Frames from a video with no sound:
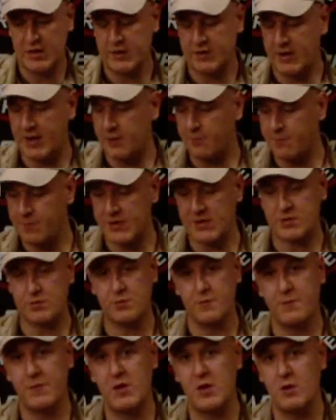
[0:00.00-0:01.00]
Now this
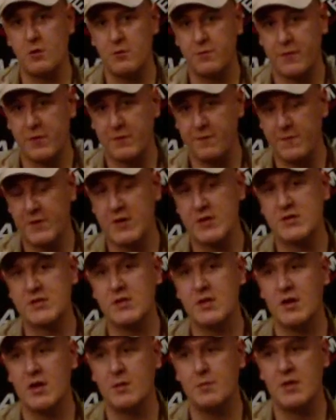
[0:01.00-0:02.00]
review for the first
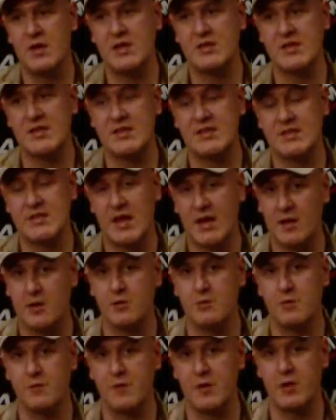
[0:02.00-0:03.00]
time is a
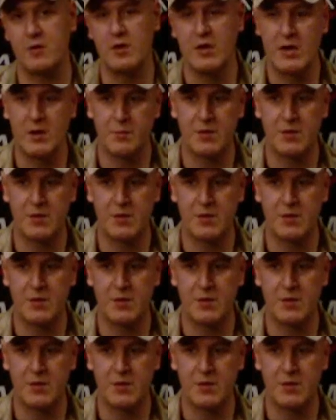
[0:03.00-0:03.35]
second review